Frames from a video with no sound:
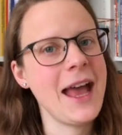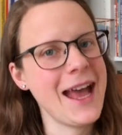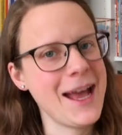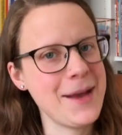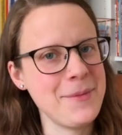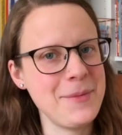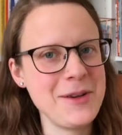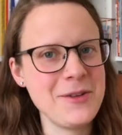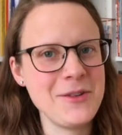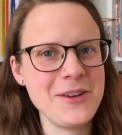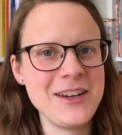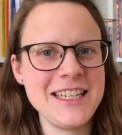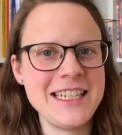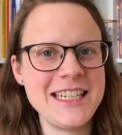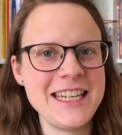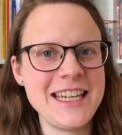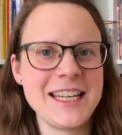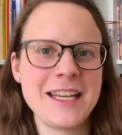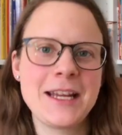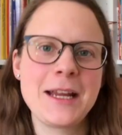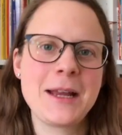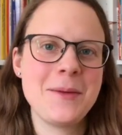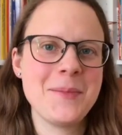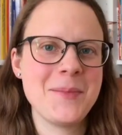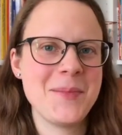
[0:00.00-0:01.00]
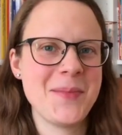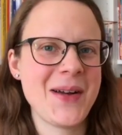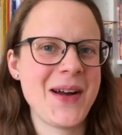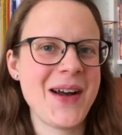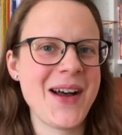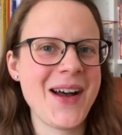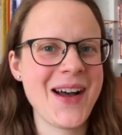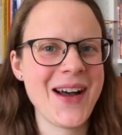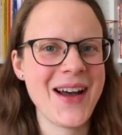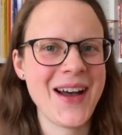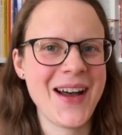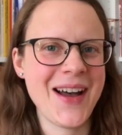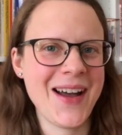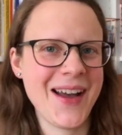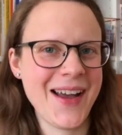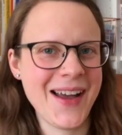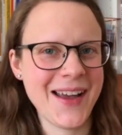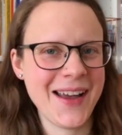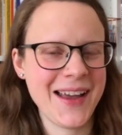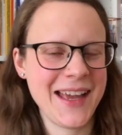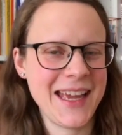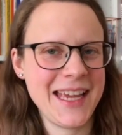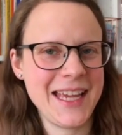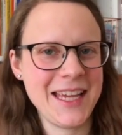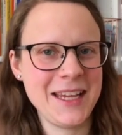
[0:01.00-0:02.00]
Happy reading.
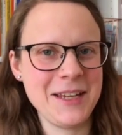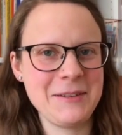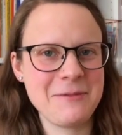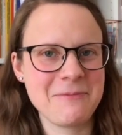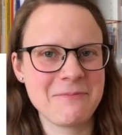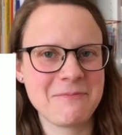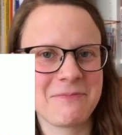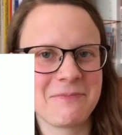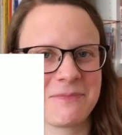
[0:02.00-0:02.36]
Bye!